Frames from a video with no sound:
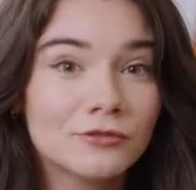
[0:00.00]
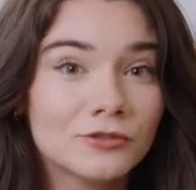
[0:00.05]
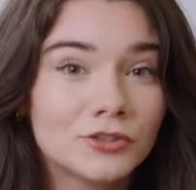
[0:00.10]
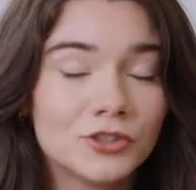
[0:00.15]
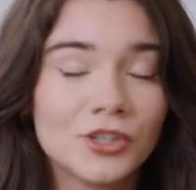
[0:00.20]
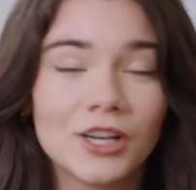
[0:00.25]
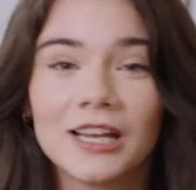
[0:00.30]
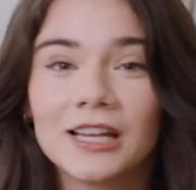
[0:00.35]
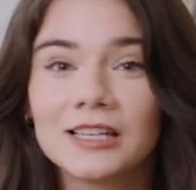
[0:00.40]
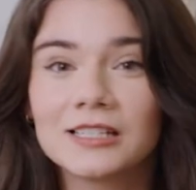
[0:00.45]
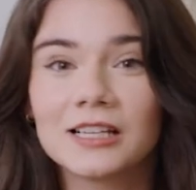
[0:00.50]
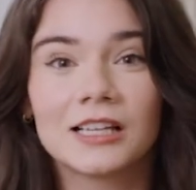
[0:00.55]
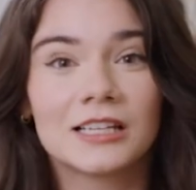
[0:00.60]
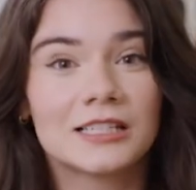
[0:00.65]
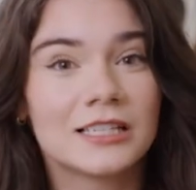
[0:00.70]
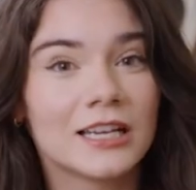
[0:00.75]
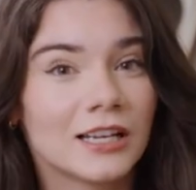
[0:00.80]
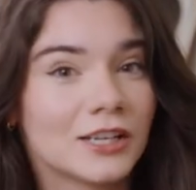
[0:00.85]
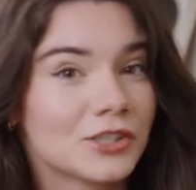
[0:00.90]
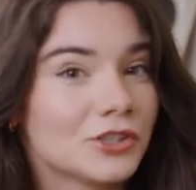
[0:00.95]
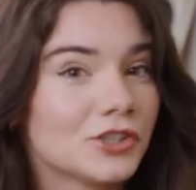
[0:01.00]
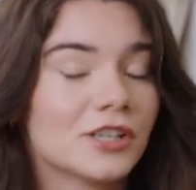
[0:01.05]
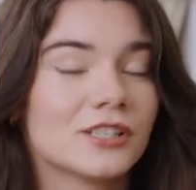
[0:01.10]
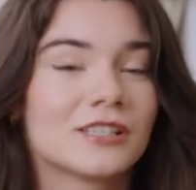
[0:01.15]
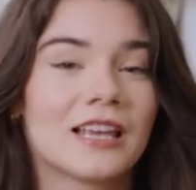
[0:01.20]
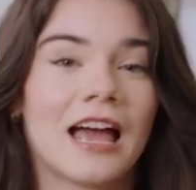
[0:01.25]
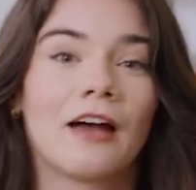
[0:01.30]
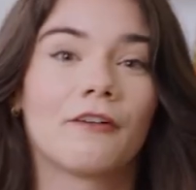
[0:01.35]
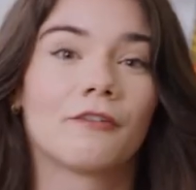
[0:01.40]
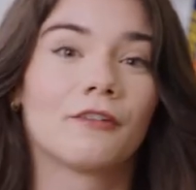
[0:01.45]
She is a Latina. She
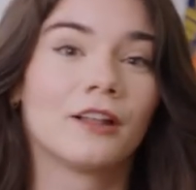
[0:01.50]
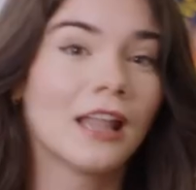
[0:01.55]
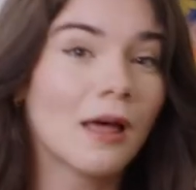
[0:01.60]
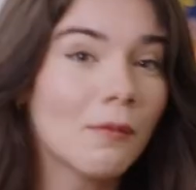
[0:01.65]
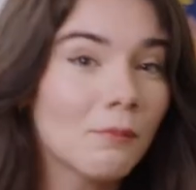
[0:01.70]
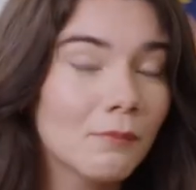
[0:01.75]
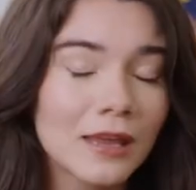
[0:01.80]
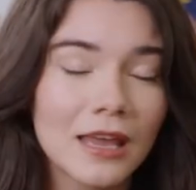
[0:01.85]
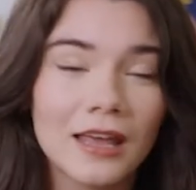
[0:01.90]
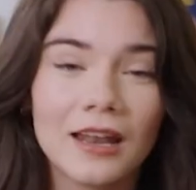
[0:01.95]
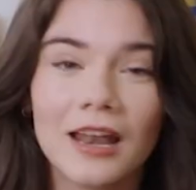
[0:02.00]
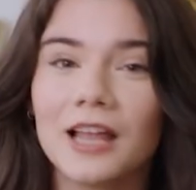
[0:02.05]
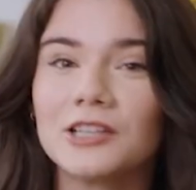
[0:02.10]
is half Colombian.